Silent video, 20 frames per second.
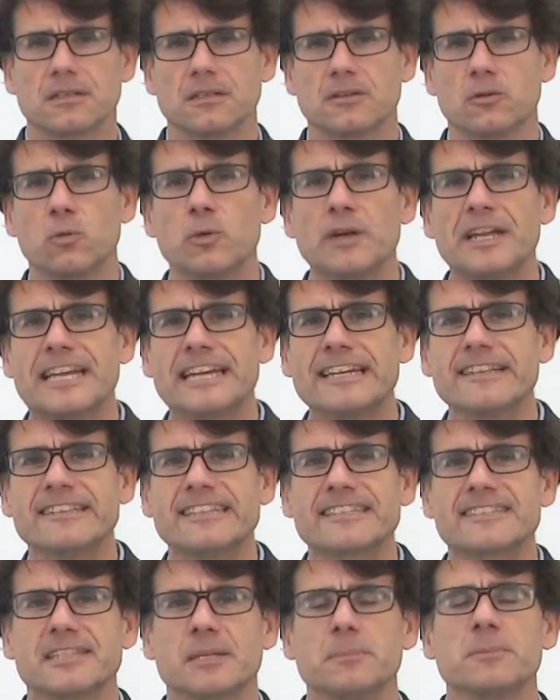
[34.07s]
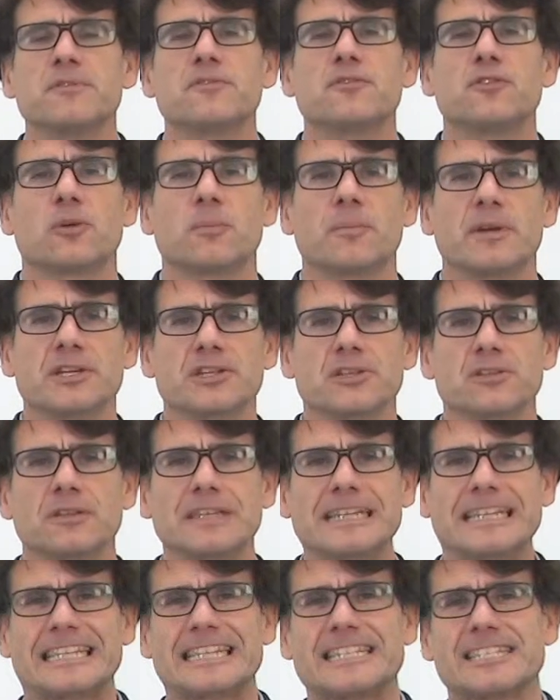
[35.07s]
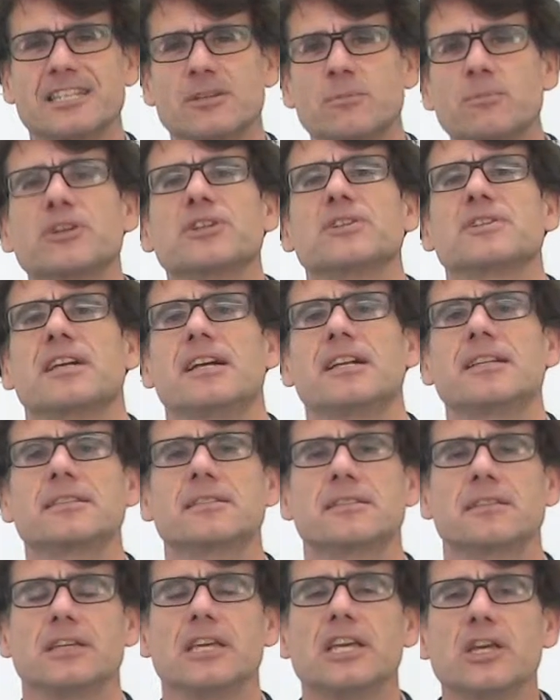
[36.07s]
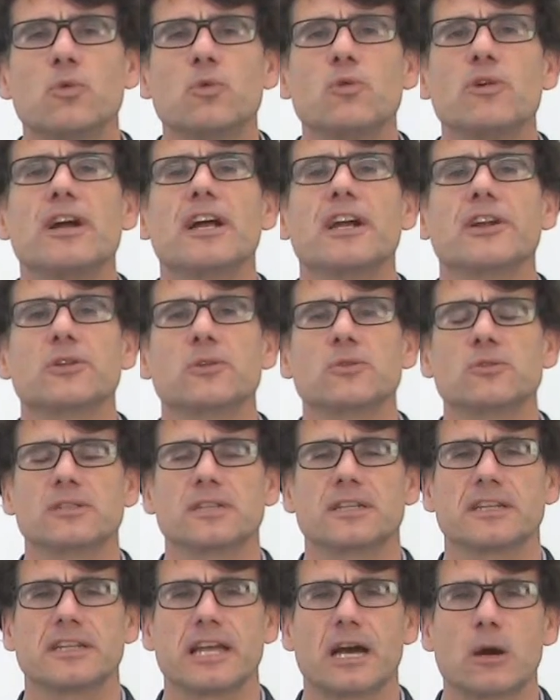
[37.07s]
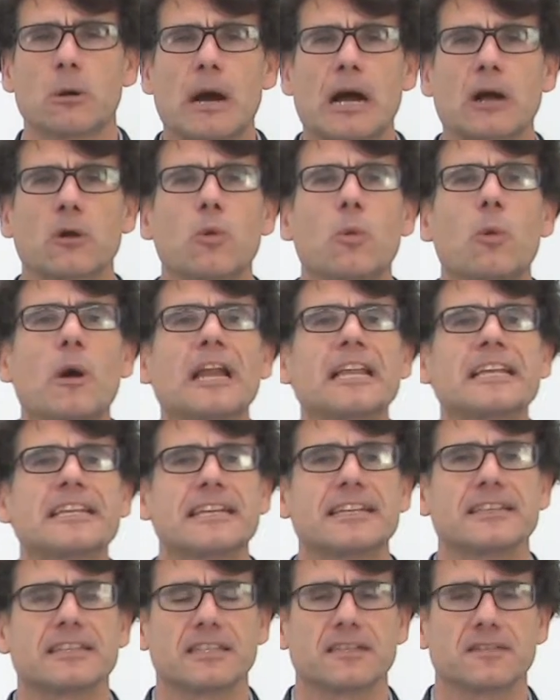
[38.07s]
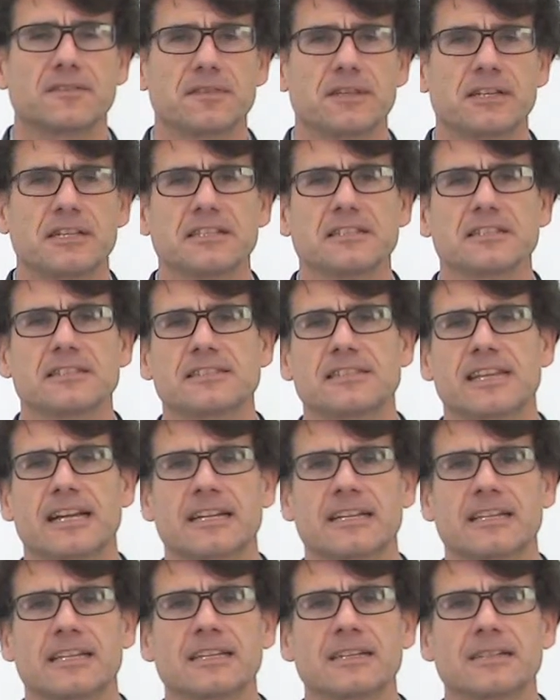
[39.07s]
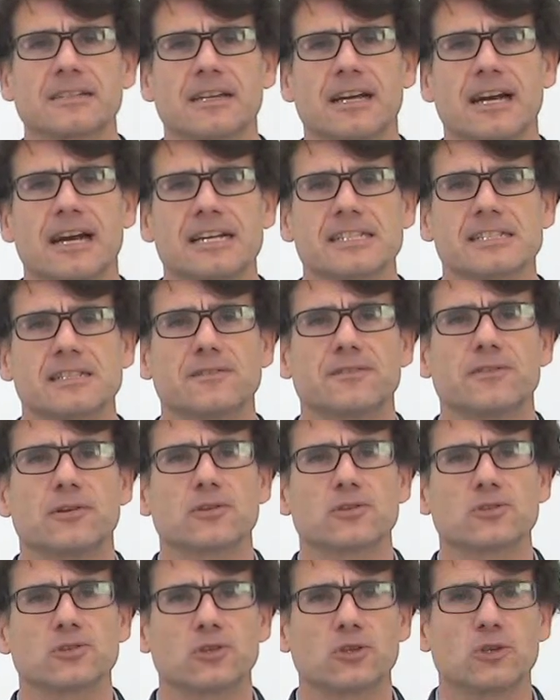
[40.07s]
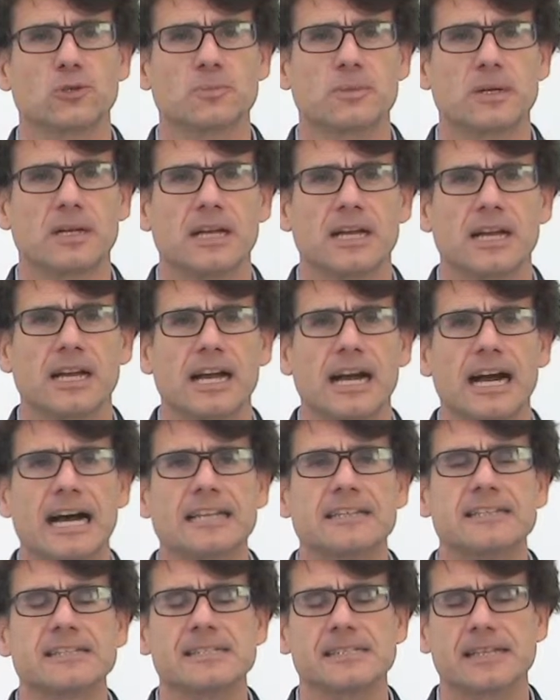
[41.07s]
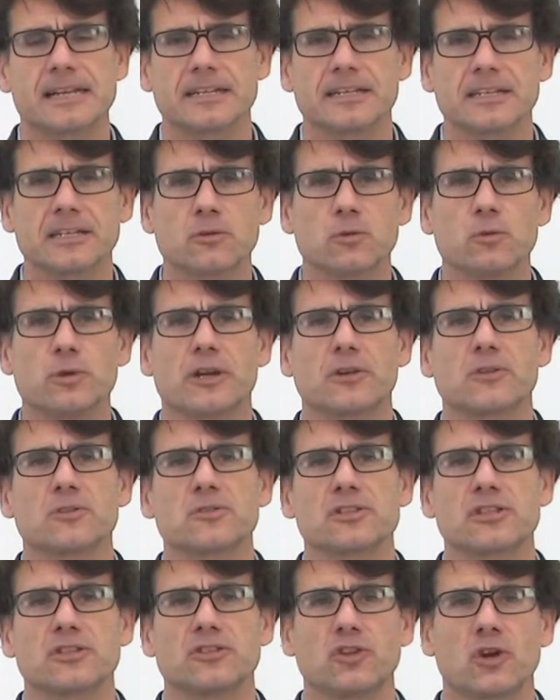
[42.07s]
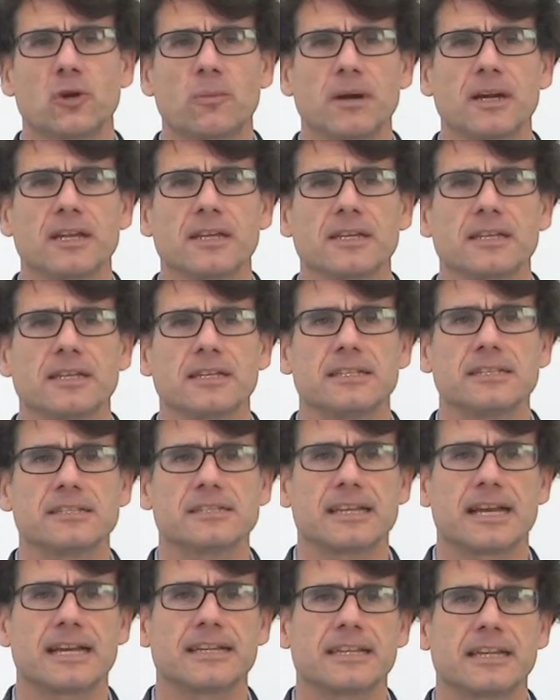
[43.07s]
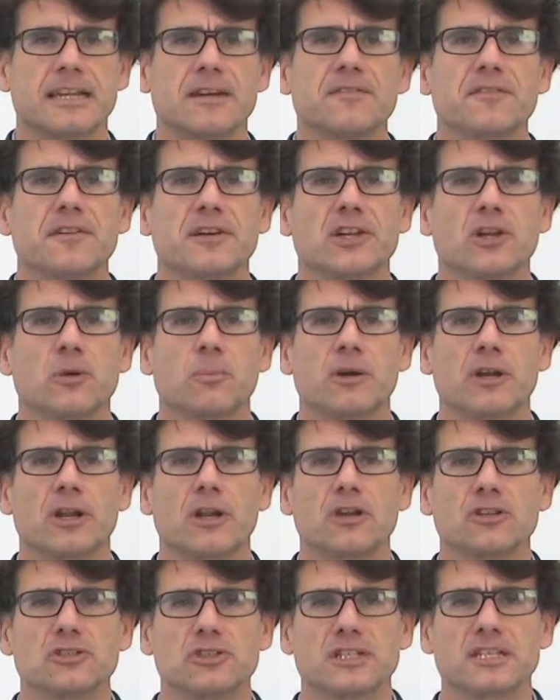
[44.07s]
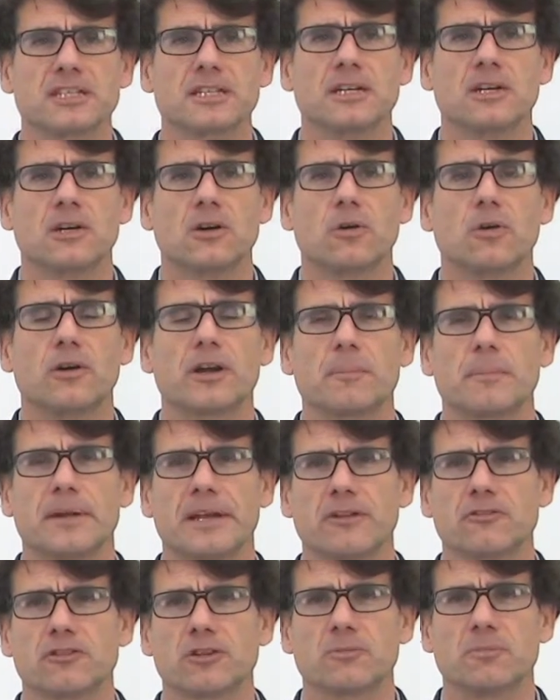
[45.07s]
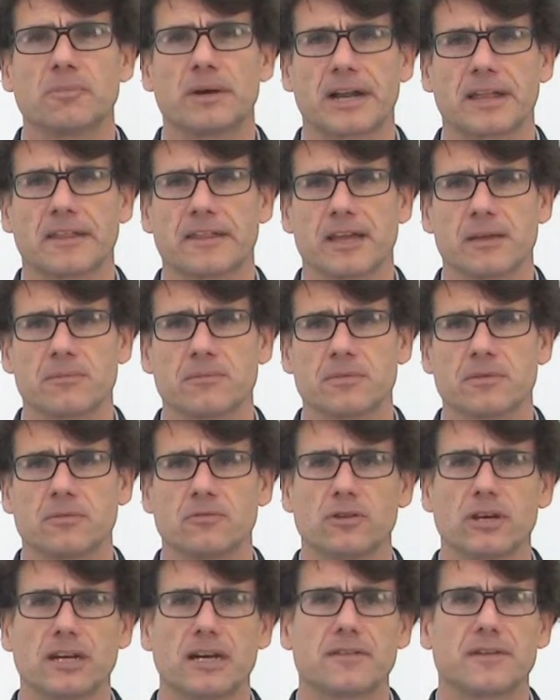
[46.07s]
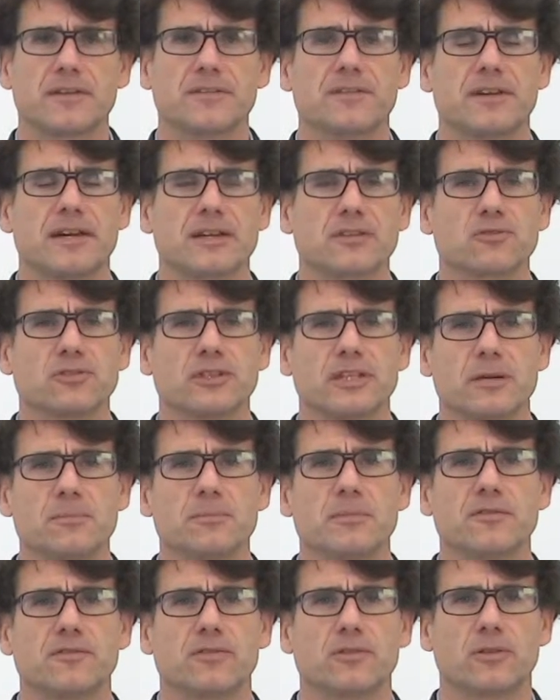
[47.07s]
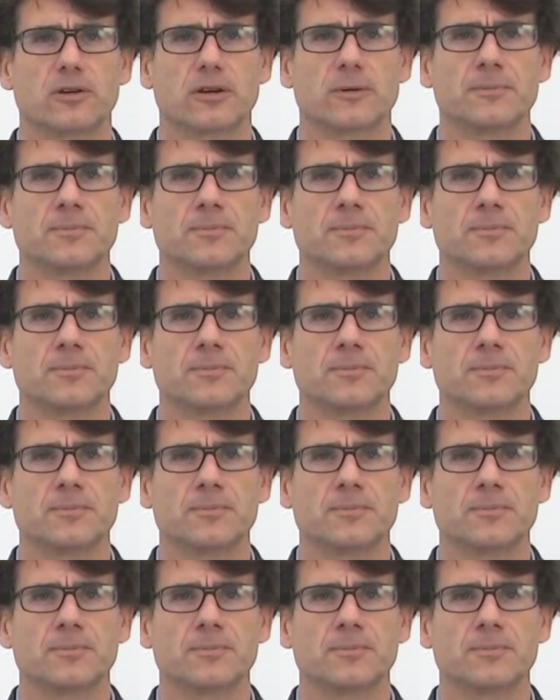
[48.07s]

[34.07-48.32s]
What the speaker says: We get the same information, the same results, if we are using now a qualitative technique as the focus group, and this technique we are using normally inside a phenomenologic or hermeneutic paradigm. We have referred to them before.